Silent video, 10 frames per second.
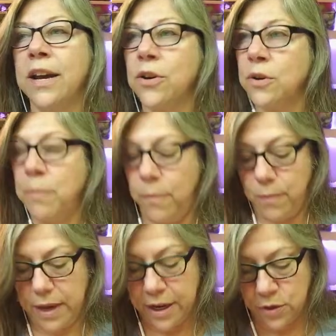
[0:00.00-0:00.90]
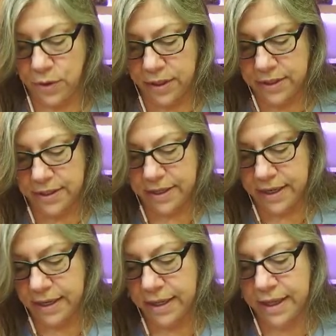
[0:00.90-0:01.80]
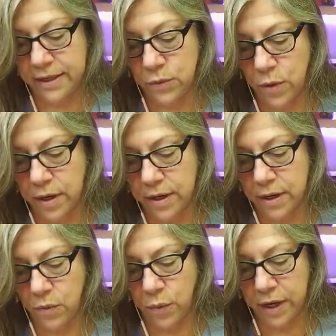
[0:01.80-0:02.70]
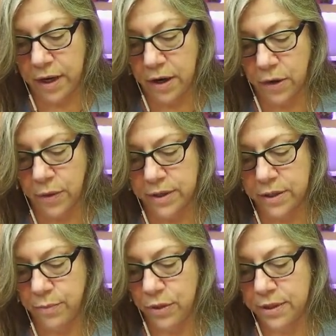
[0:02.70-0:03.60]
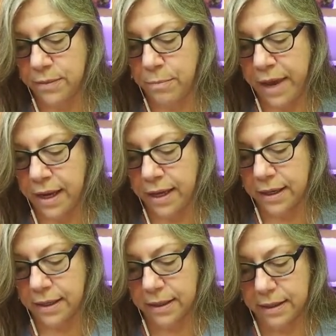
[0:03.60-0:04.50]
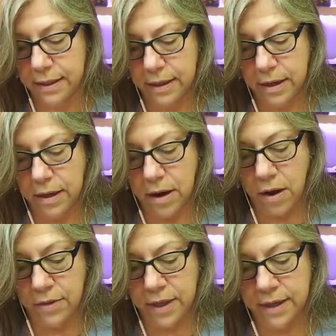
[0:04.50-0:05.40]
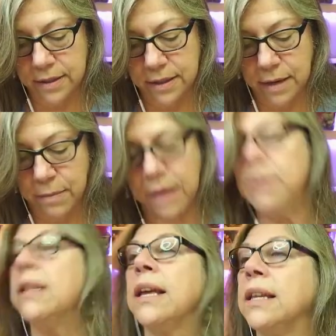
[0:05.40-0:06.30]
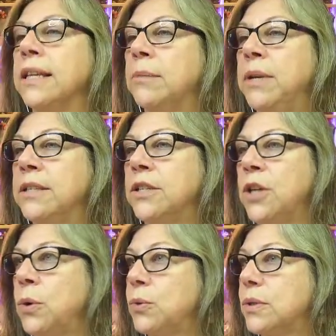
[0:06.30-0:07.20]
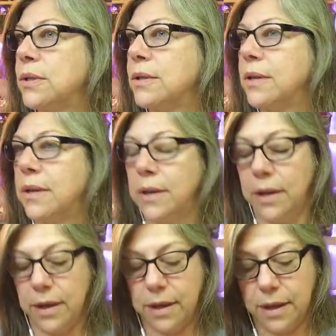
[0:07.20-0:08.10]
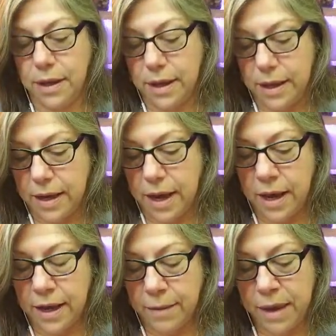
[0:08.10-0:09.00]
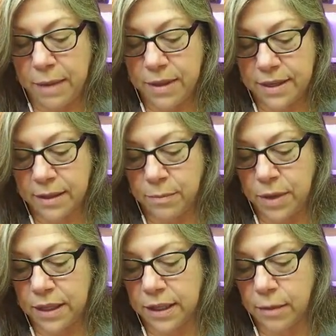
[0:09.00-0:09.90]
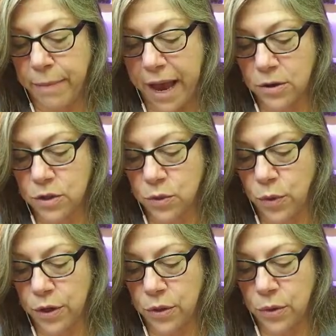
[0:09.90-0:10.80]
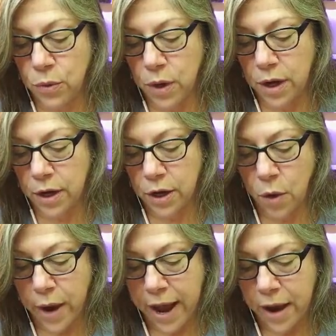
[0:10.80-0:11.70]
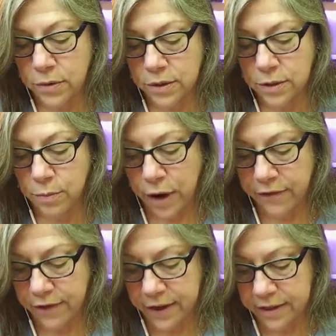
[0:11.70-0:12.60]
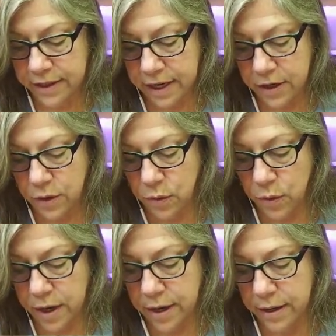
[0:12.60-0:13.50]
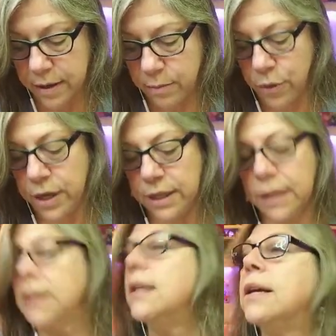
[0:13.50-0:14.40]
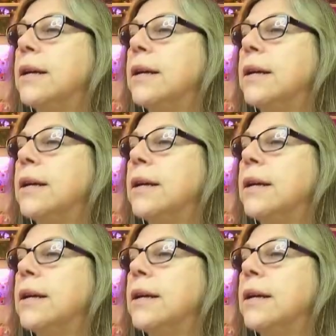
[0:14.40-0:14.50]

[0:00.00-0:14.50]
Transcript: heard interest in this one, we are going to put some bacon on this and maybe like a little piece of toast. Maybe this can be a little pouch where you go out to breakfast and you bring a little